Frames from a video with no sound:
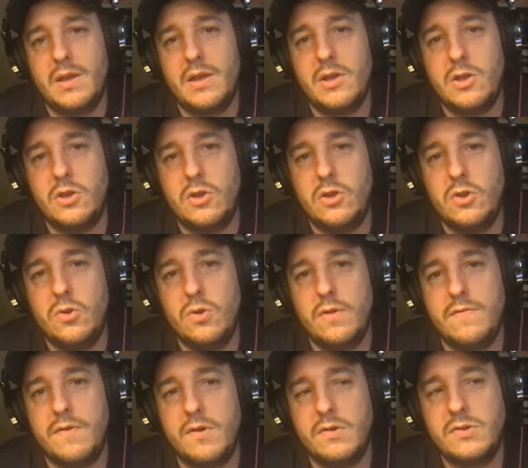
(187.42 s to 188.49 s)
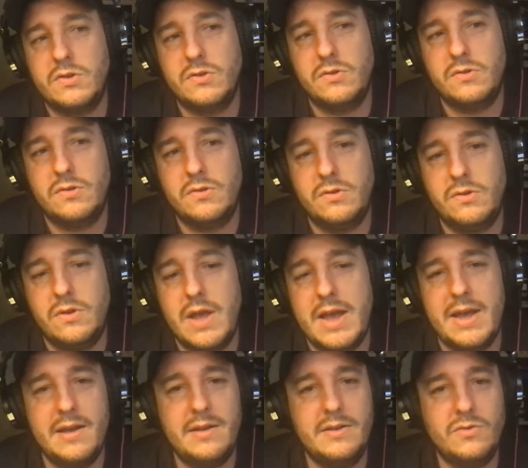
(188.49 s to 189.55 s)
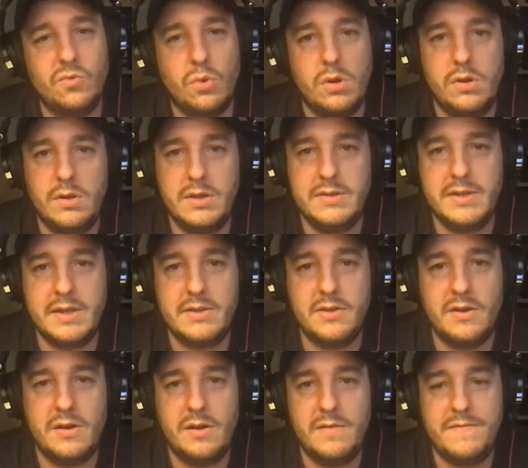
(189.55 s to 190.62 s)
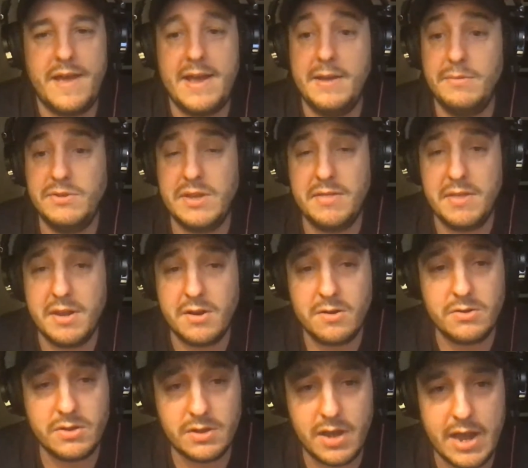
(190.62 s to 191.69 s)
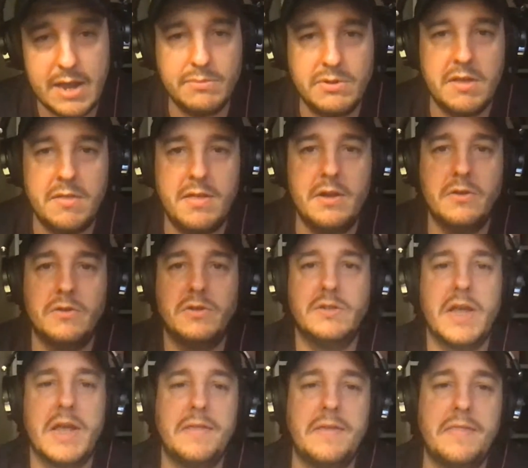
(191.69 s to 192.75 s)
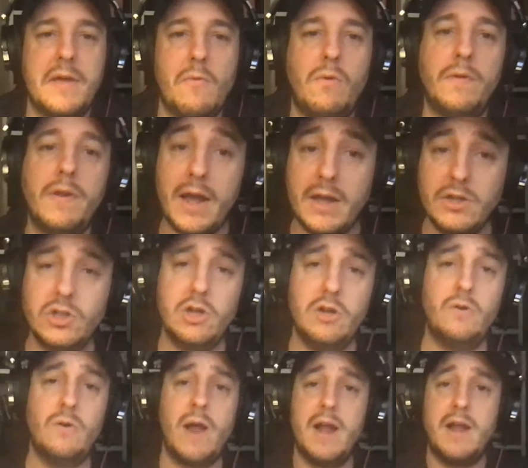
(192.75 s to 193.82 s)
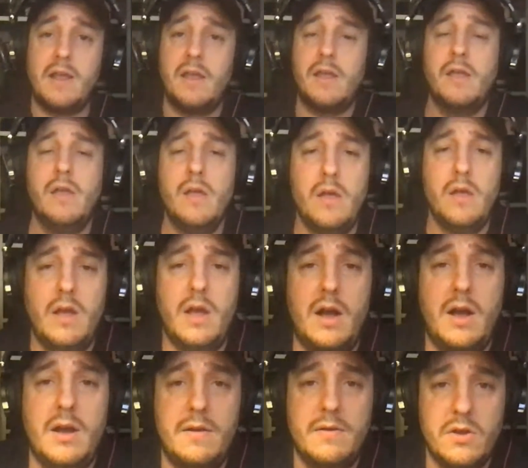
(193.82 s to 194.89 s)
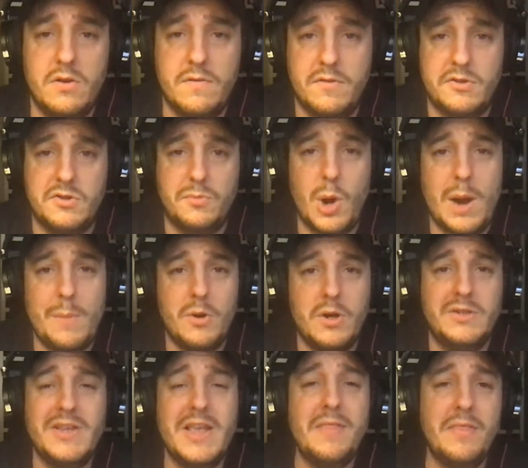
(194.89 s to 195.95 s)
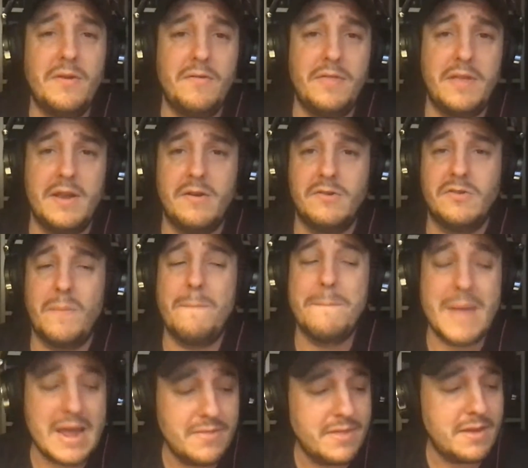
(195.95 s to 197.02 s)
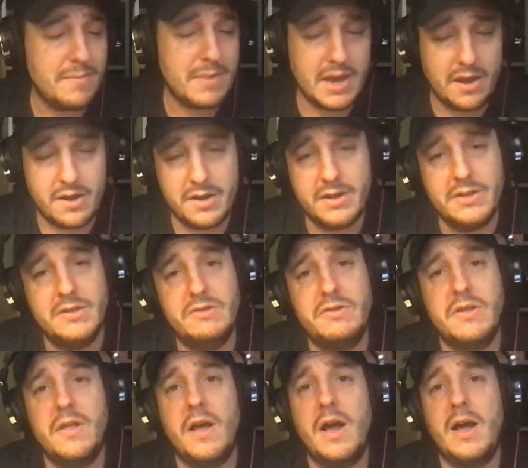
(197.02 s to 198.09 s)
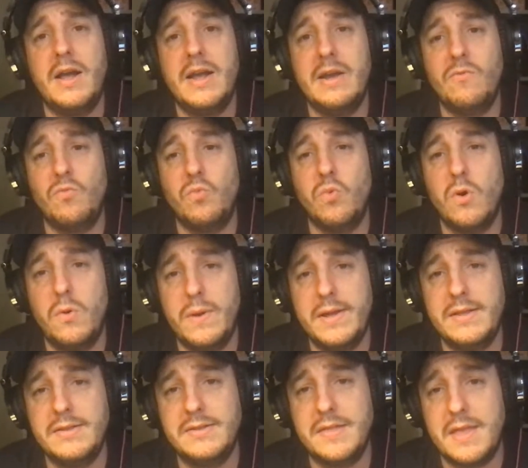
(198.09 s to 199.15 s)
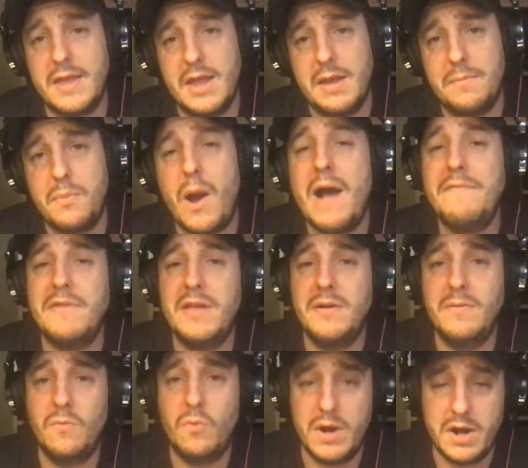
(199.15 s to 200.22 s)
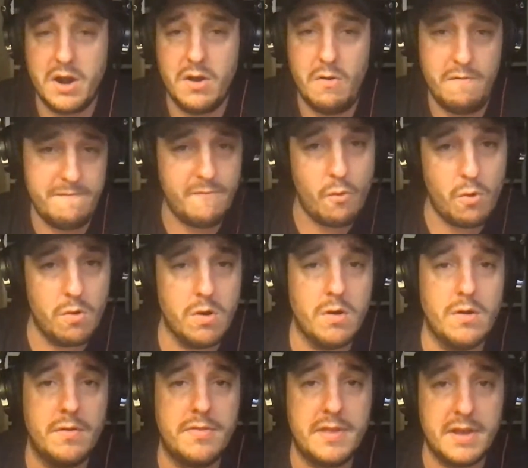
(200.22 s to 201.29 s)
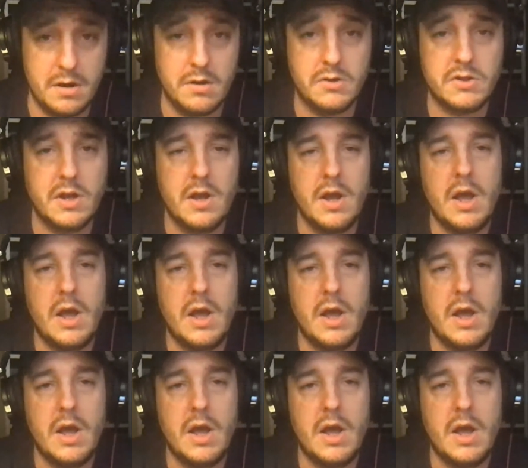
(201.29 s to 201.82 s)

Universal has royally ticked off AMC Theaters. AMC Theaters is saying that they will not show any Universal properties in their theaters, mainly because it ruins the profit window for theaters.